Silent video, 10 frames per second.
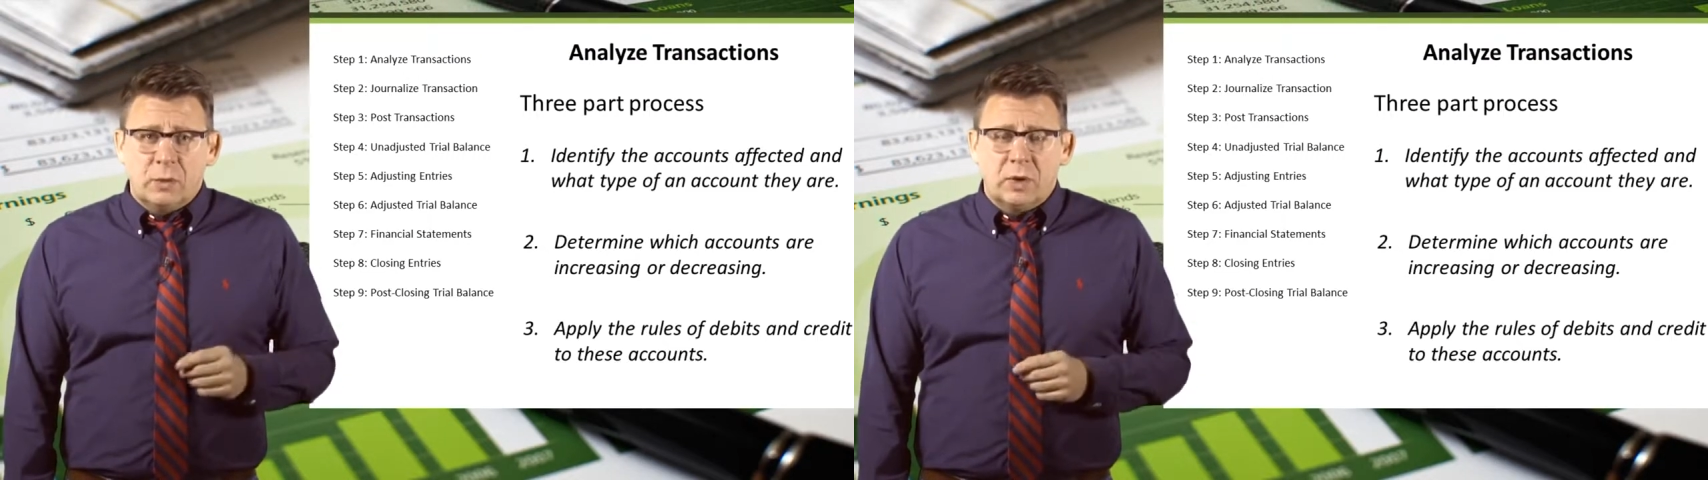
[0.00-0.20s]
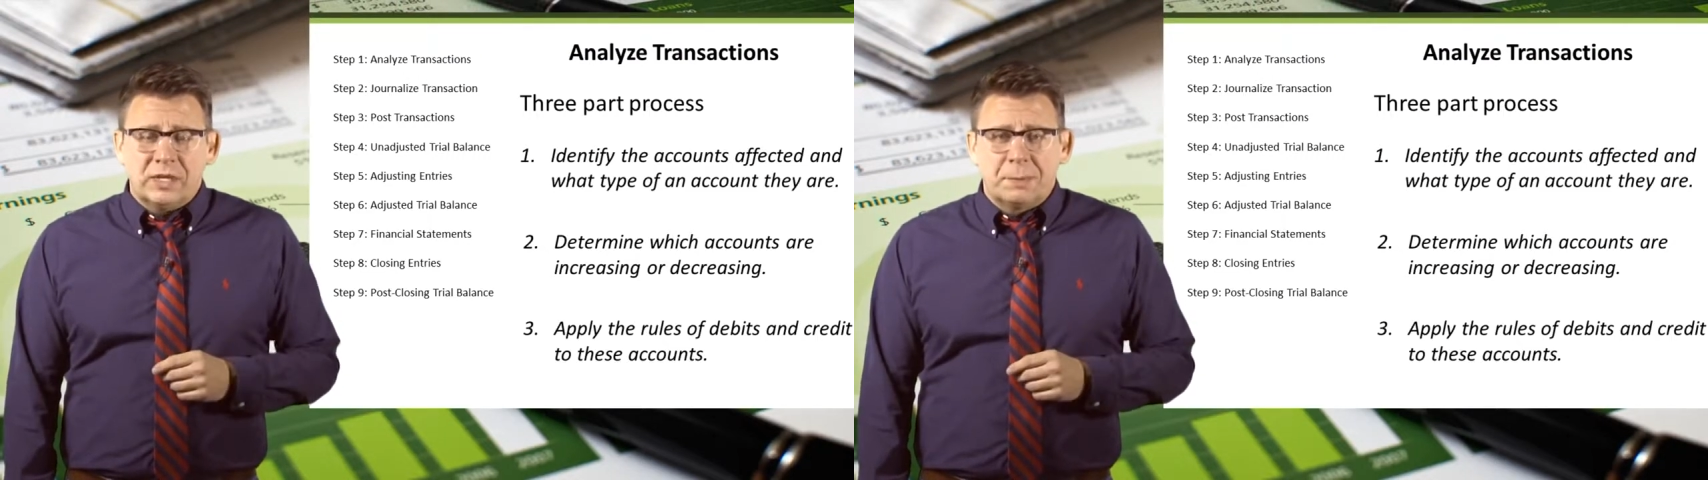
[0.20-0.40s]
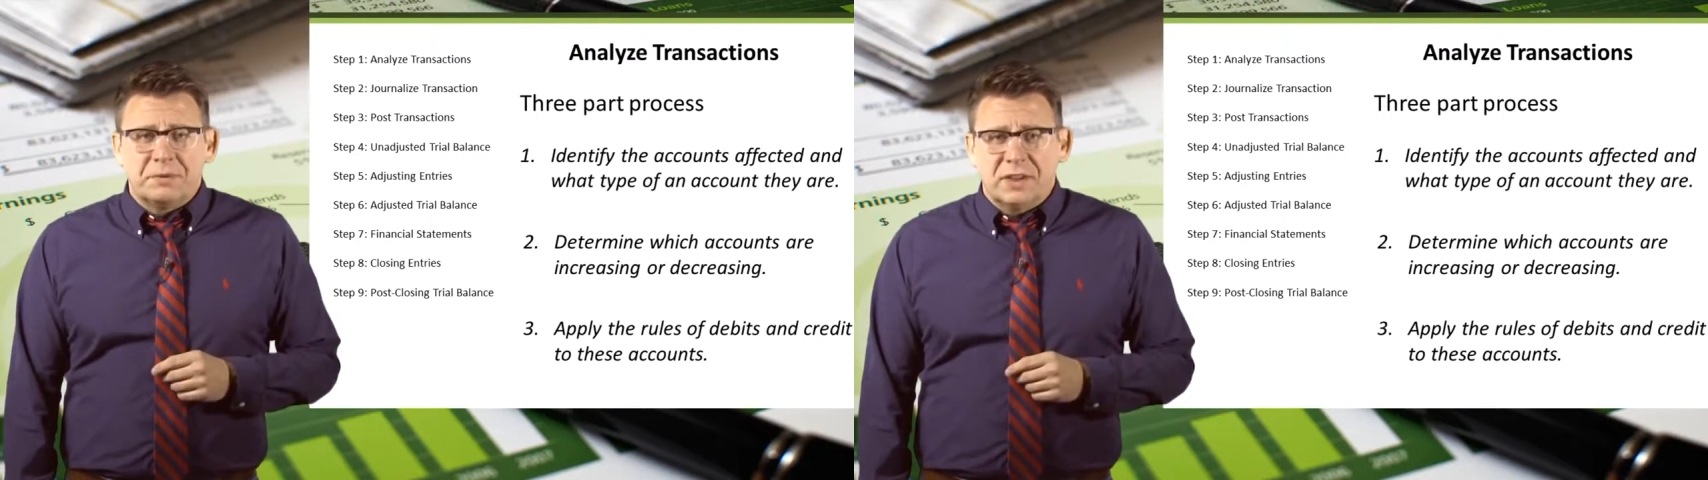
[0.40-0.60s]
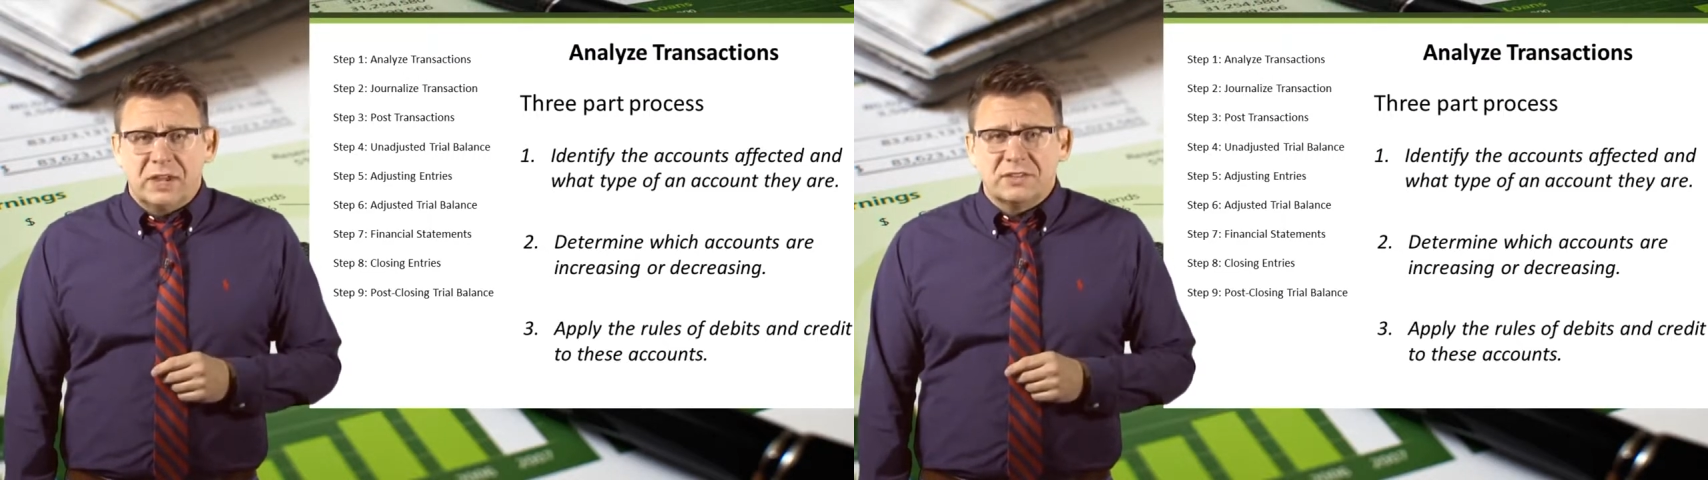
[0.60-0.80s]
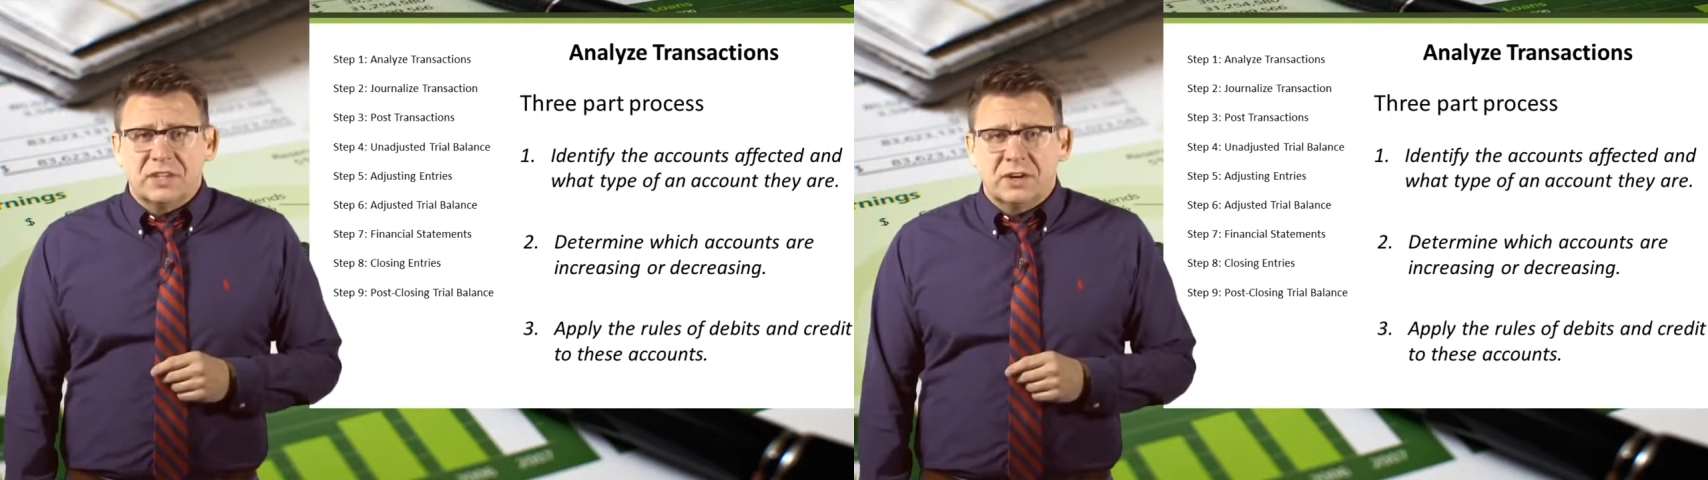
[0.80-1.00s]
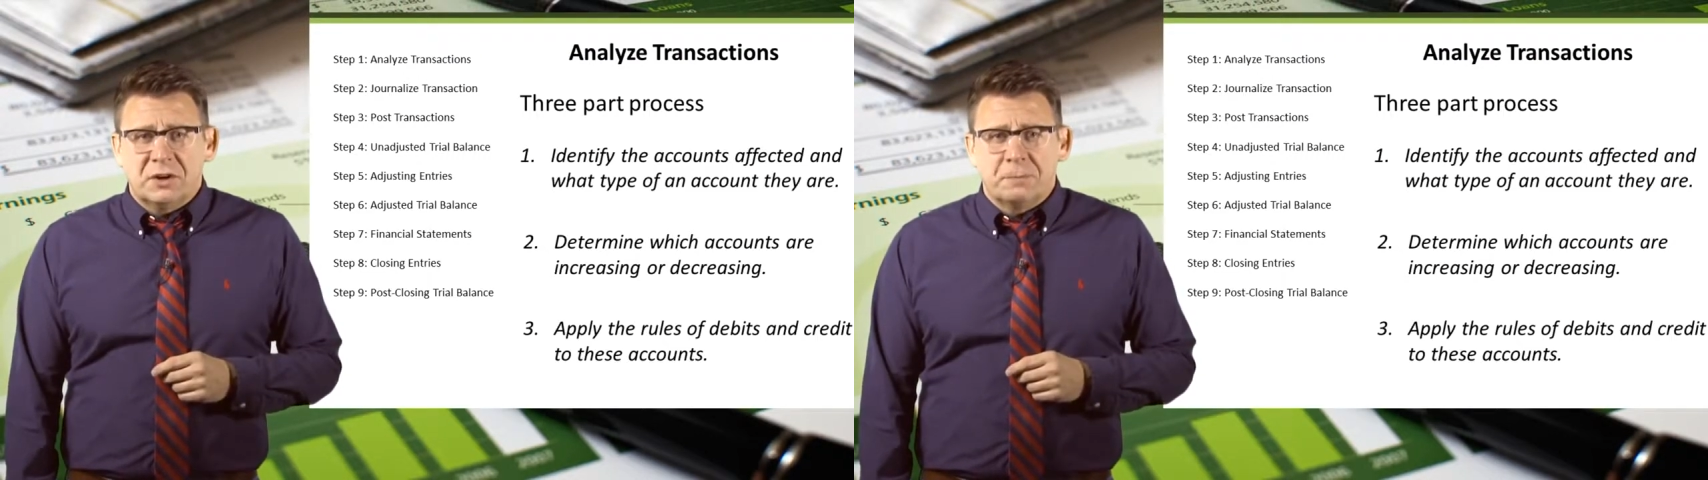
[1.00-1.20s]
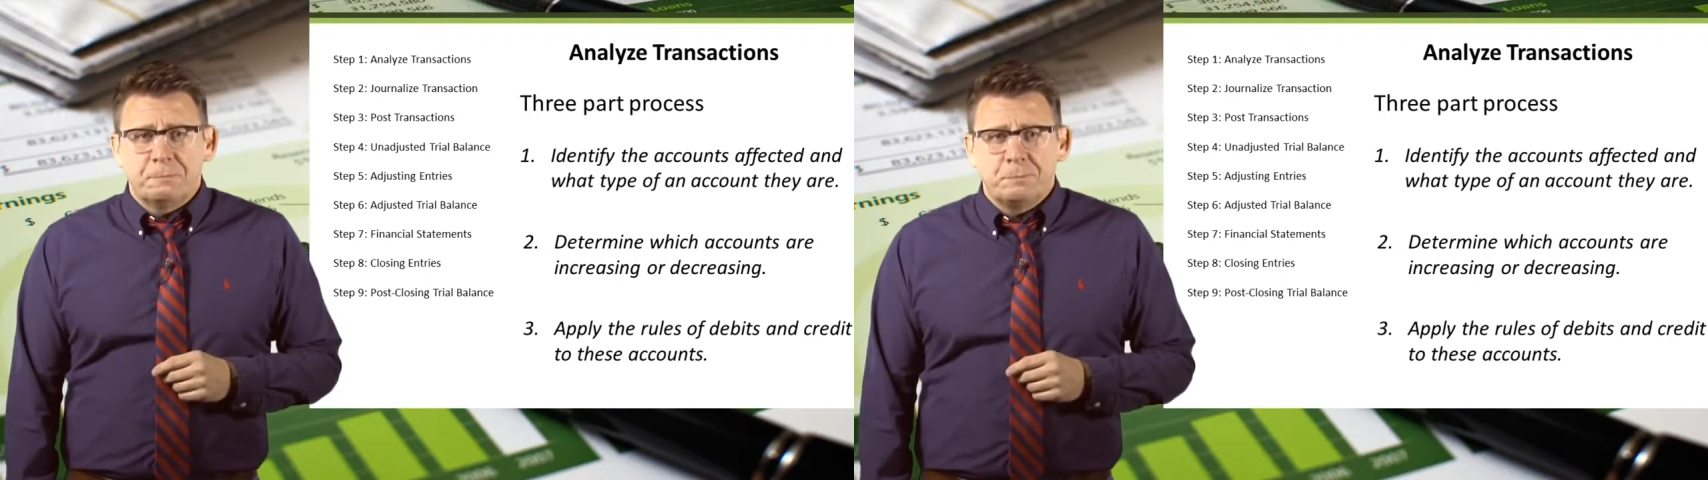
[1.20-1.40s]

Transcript: what type of accounts they are.